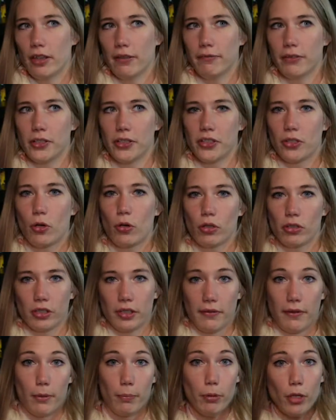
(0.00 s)
the first
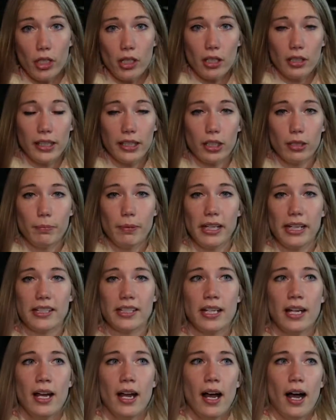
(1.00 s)
quarter of the book a little
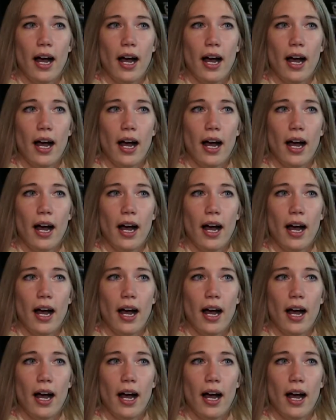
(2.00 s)
bit,